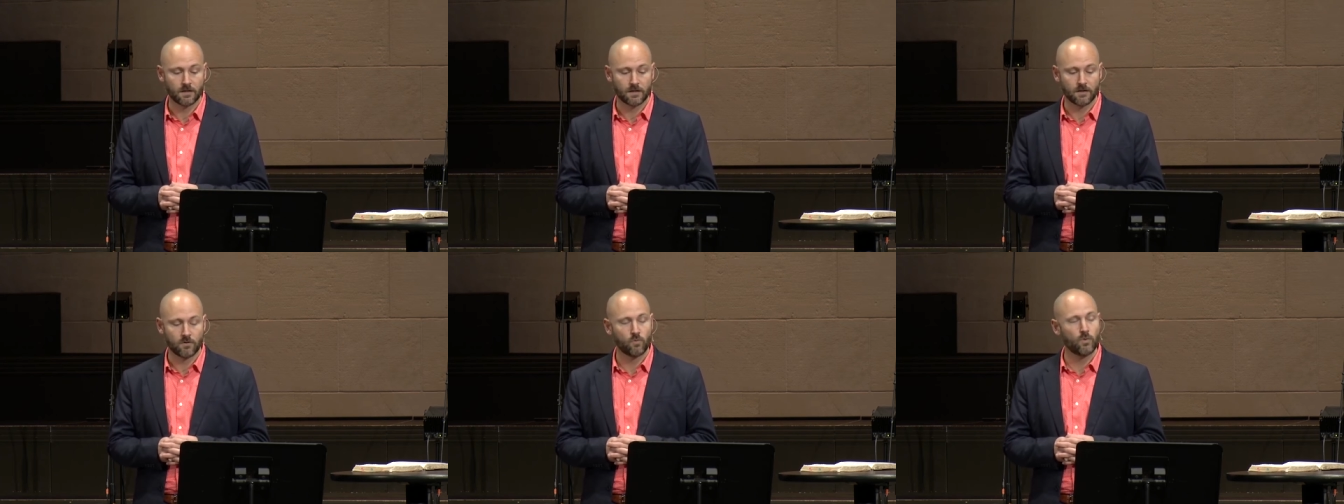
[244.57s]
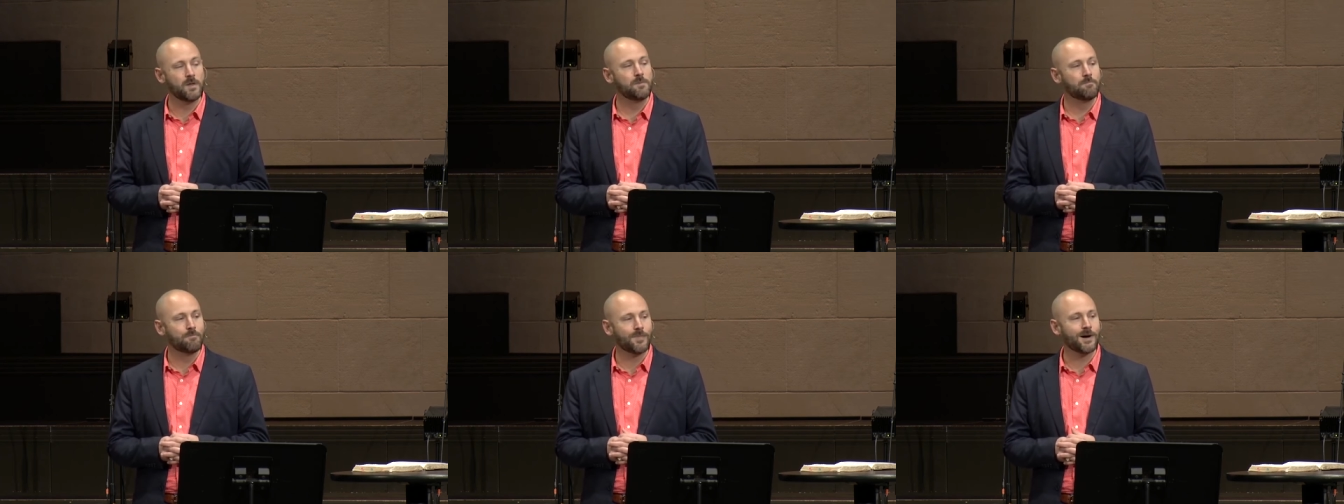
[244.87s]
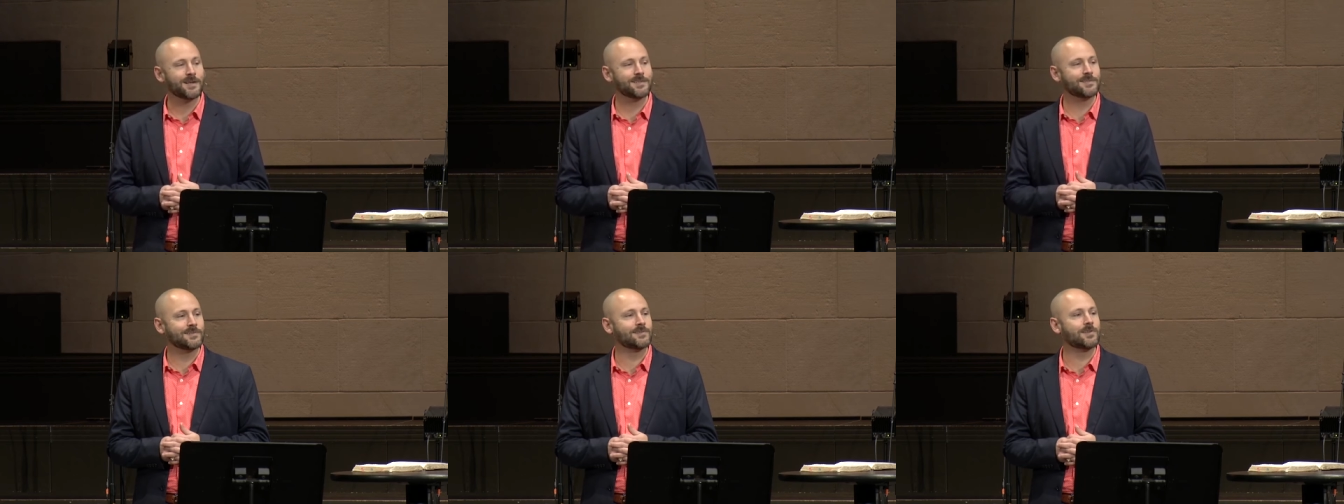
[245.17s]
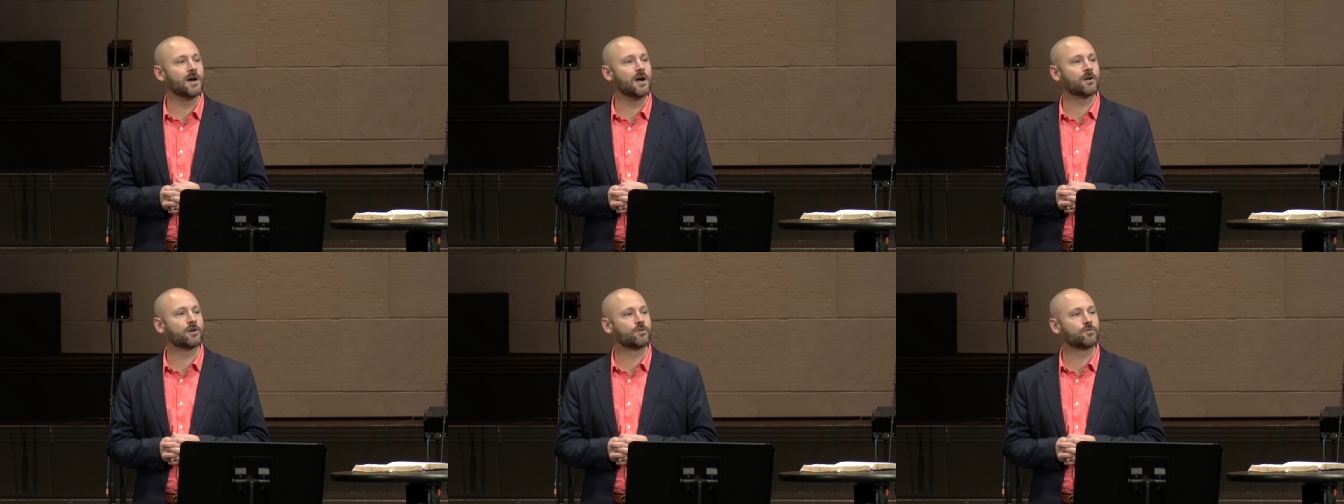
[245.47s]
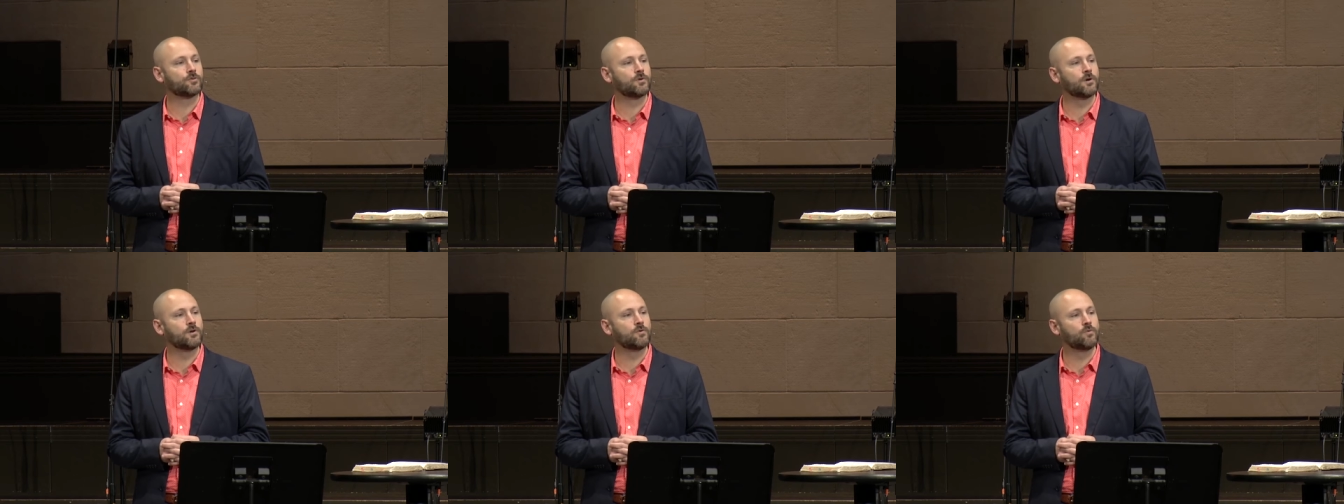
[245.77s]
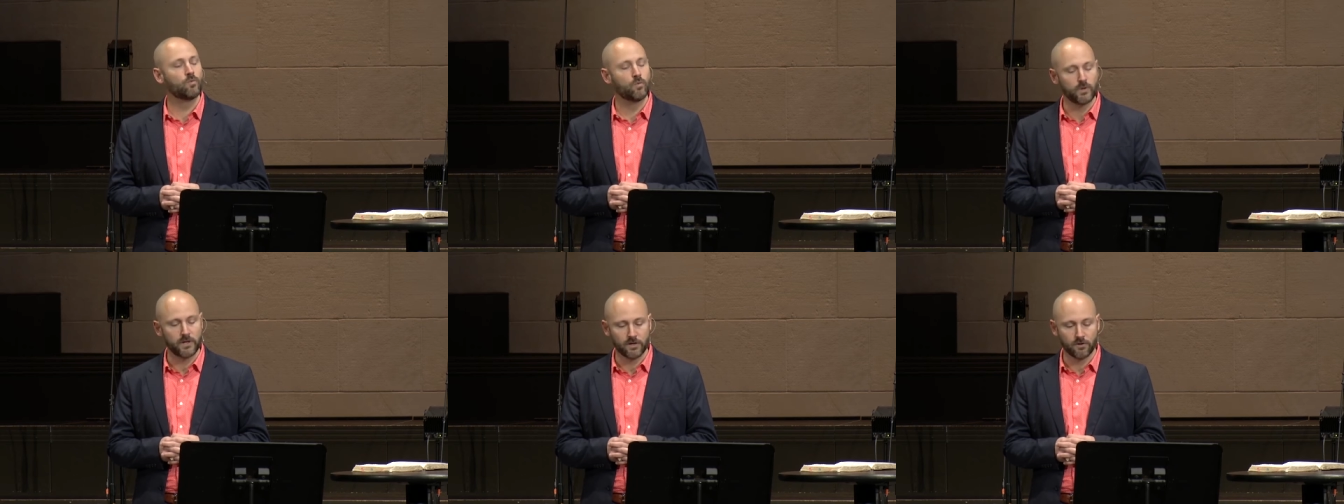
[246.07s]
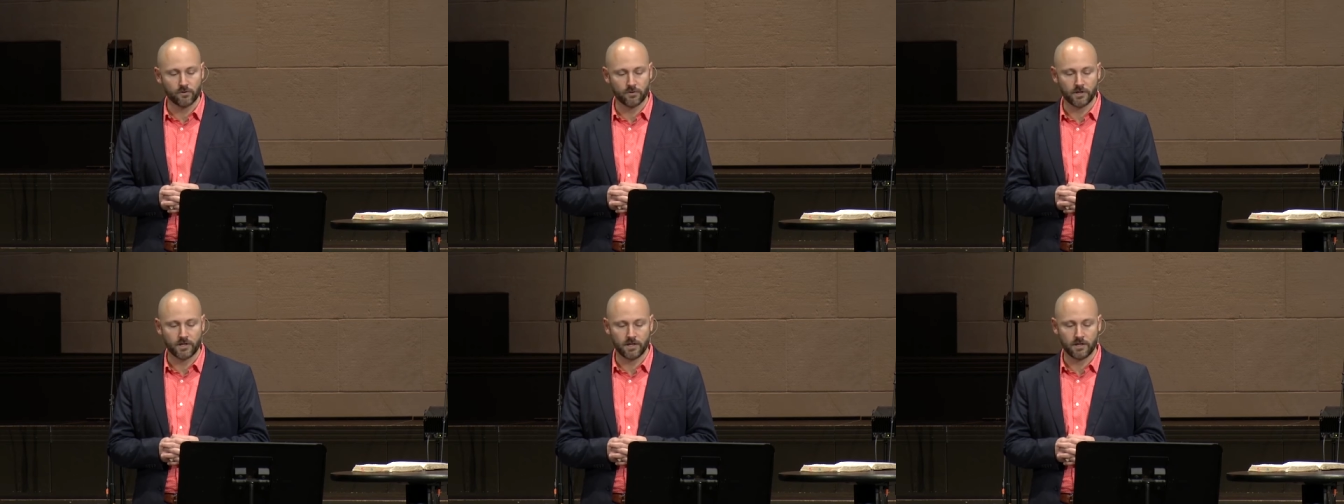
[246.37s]
We must not grow
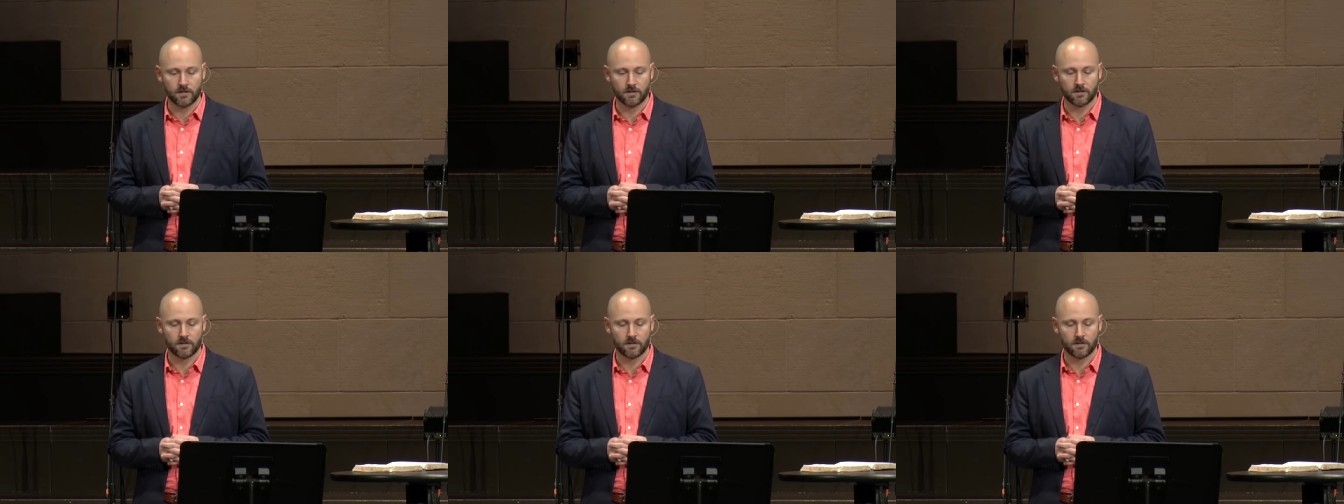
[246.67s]
weary